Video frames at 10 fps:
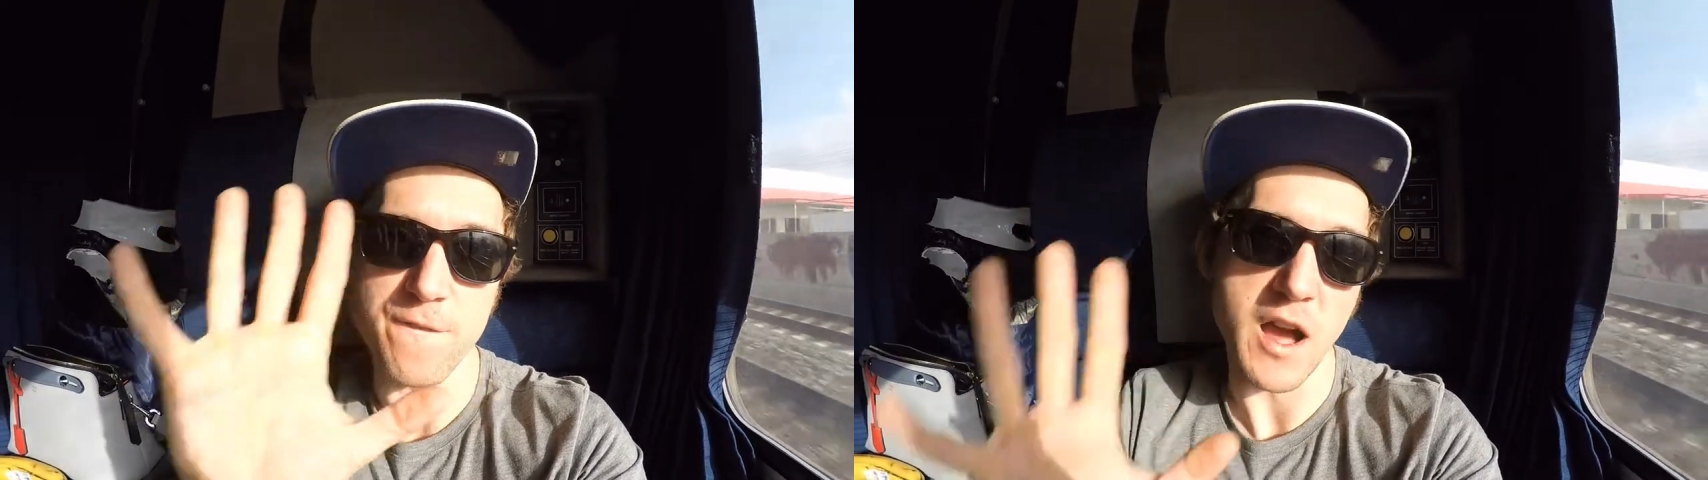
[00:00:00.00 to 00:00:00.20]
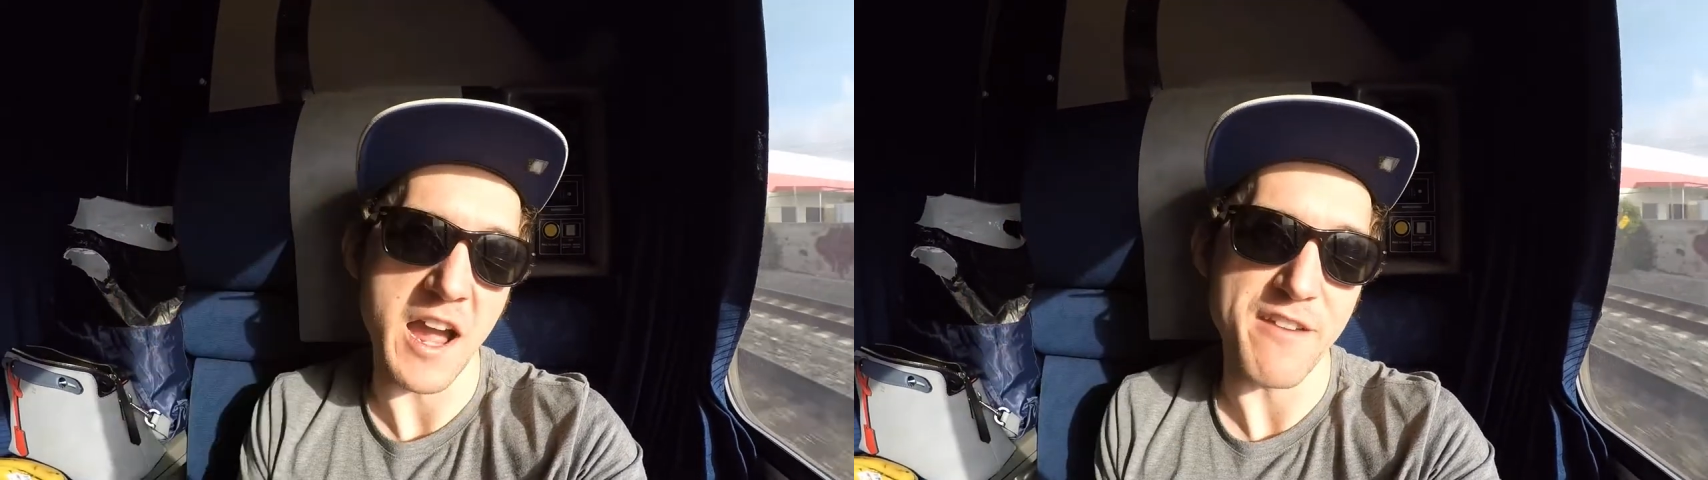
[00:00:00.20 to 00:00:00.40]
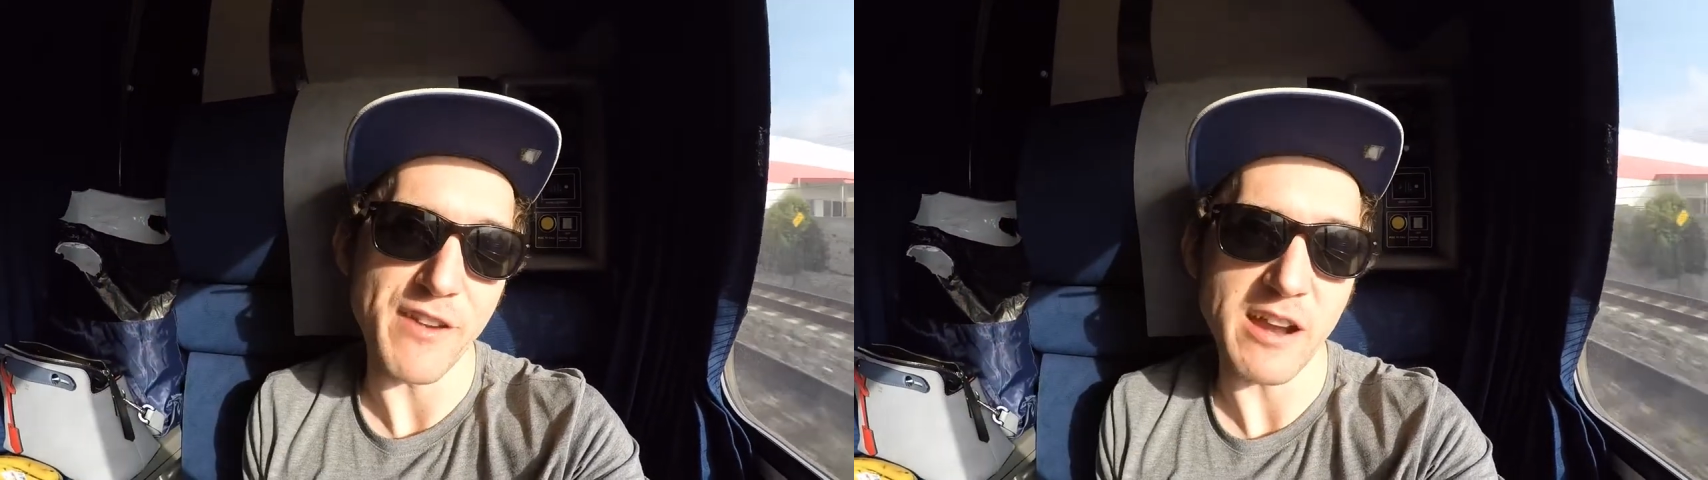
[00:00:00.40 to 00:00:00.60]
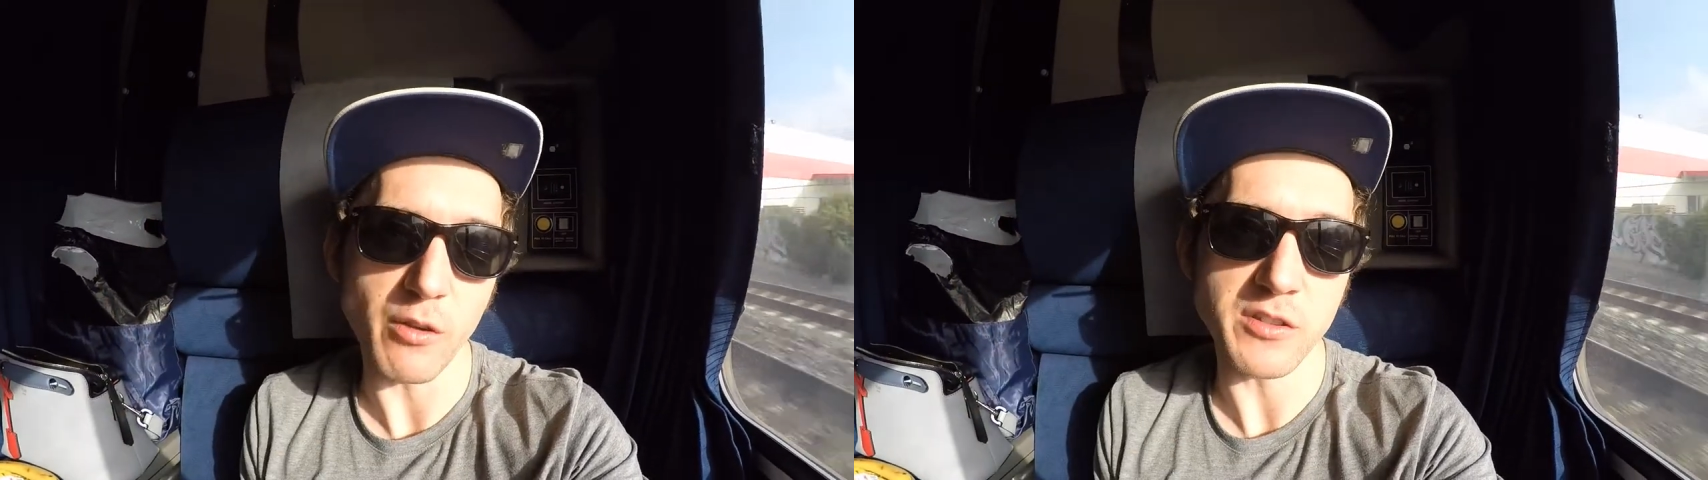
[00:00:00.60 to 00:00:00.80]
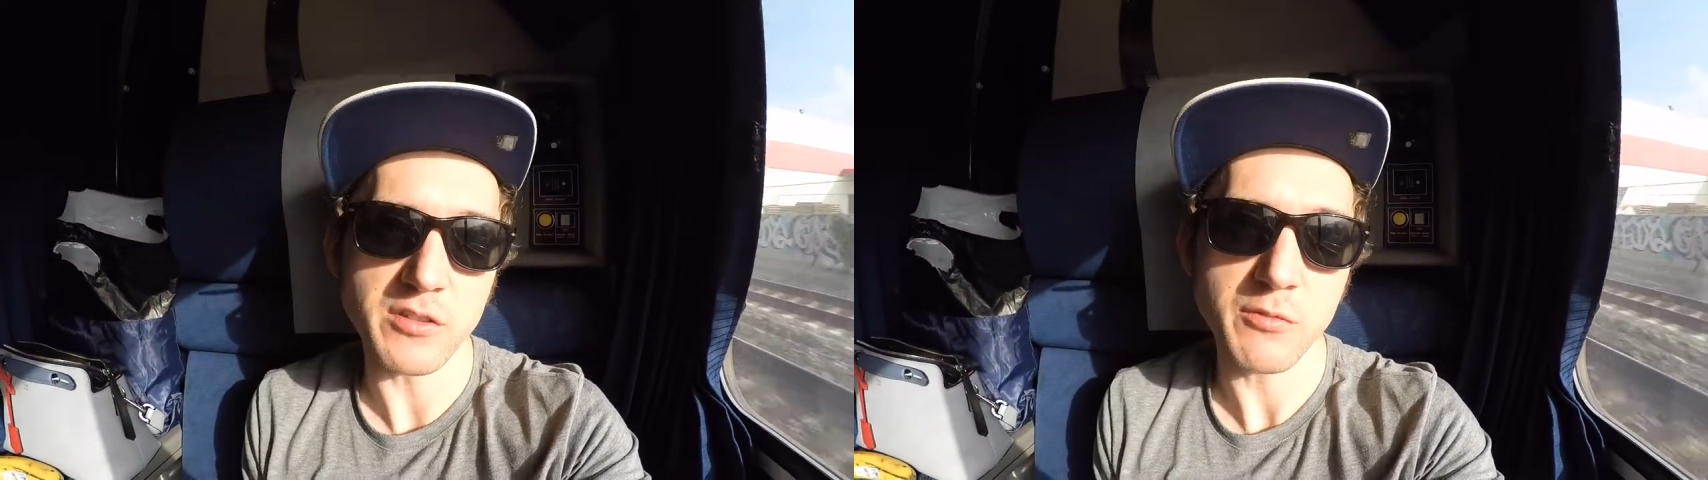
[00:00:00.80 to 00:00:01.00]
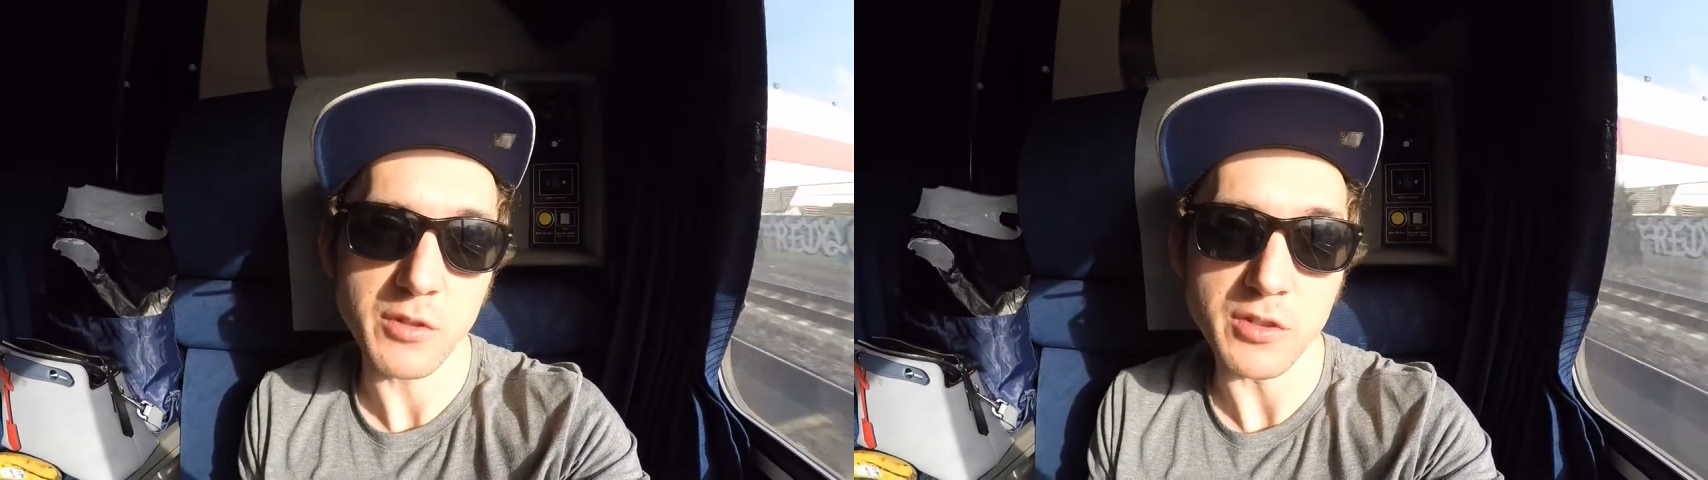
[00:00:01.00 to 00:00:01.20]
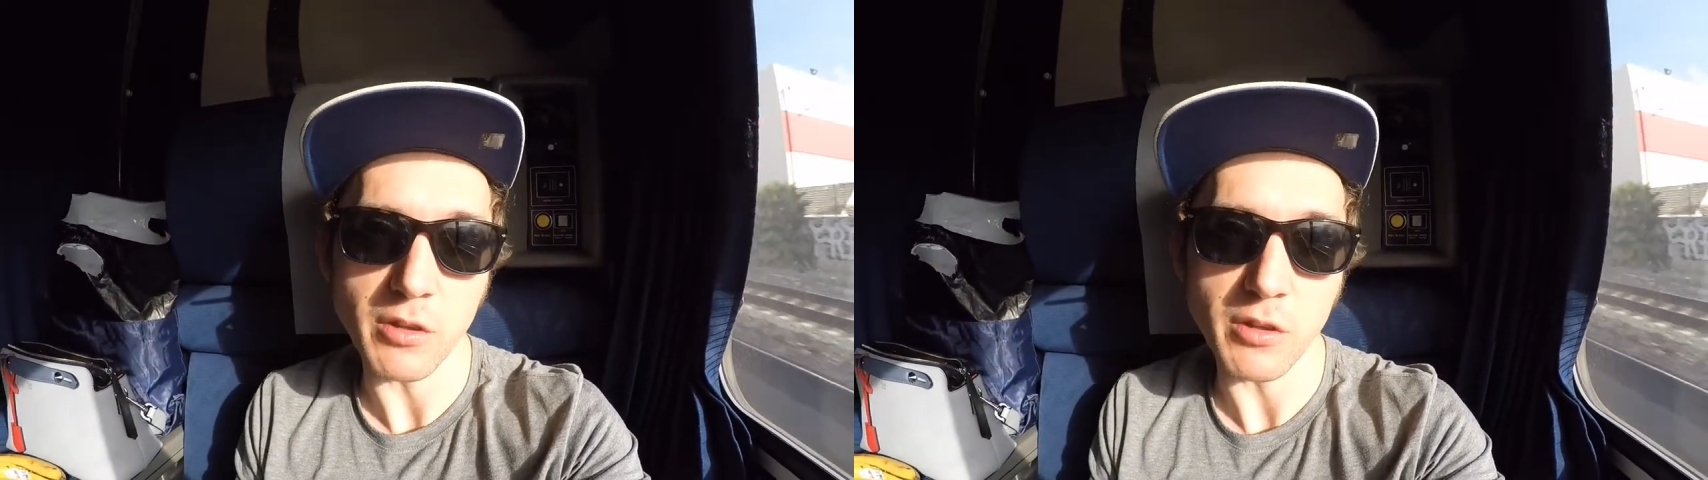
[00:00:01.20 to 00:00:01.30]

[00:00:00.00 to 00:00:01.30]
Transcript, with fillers: five hours, which is